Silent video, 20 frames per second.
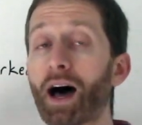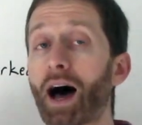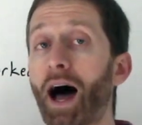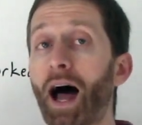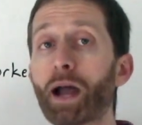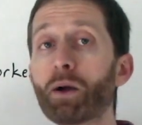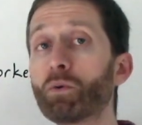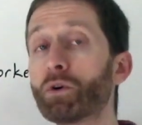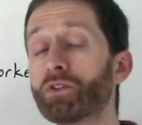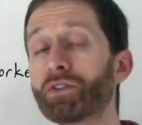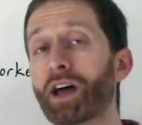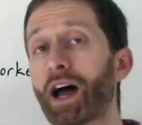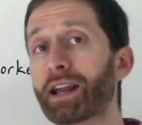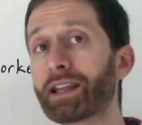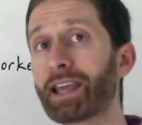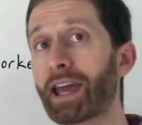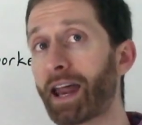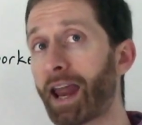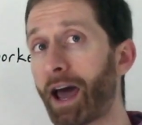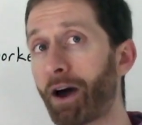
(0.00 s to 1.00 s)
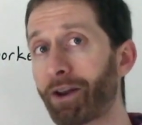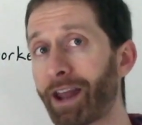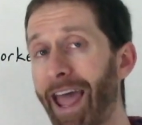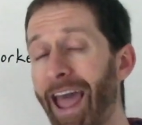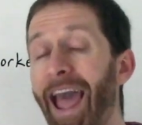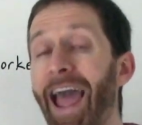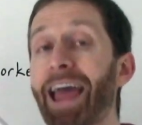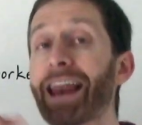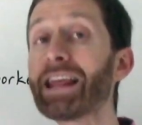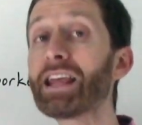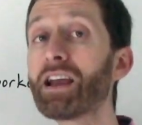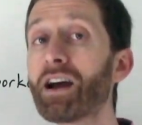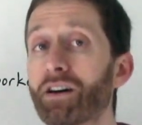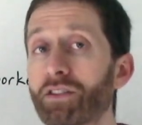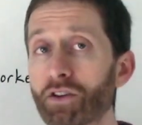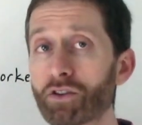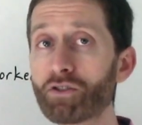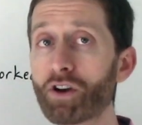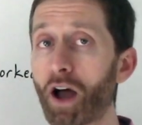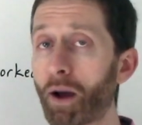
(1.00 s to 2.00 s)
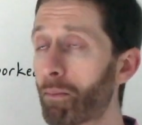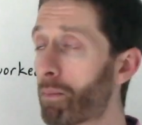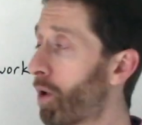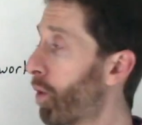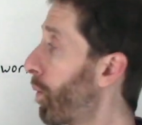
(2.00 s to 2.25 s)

I will not get out any other number